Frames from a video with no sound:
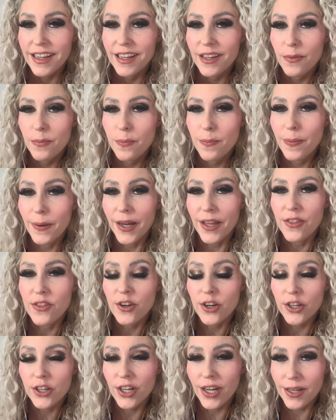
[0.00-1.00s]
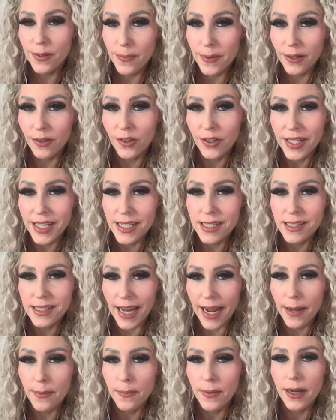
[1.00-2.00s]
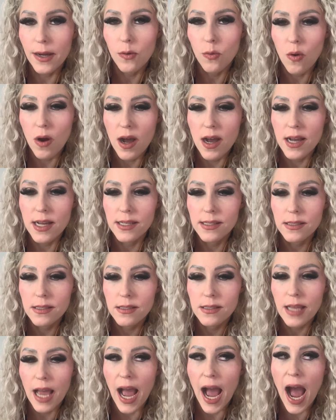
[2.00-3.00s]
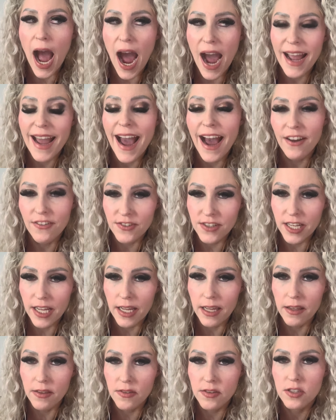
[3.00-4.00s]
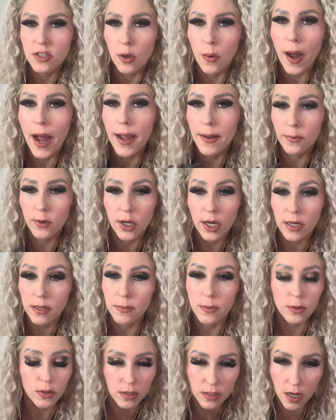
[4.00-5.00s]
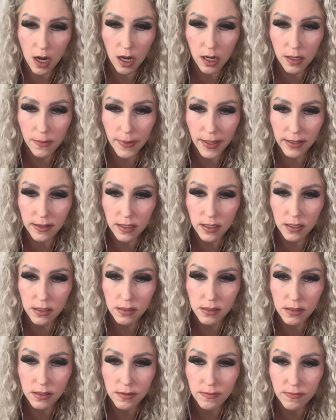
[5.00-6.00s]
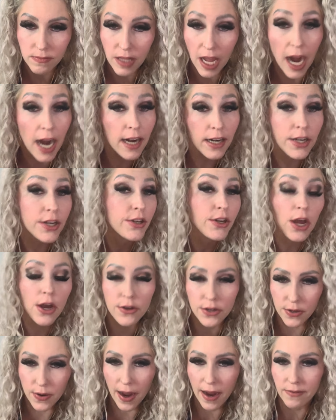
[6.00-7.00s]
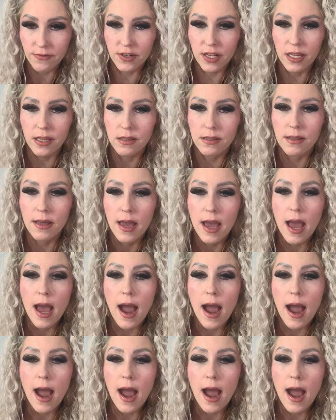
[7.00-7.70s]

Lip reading: but their credibility statement was, I have teeth, so I am credible to talk about this. I already know you have teeth.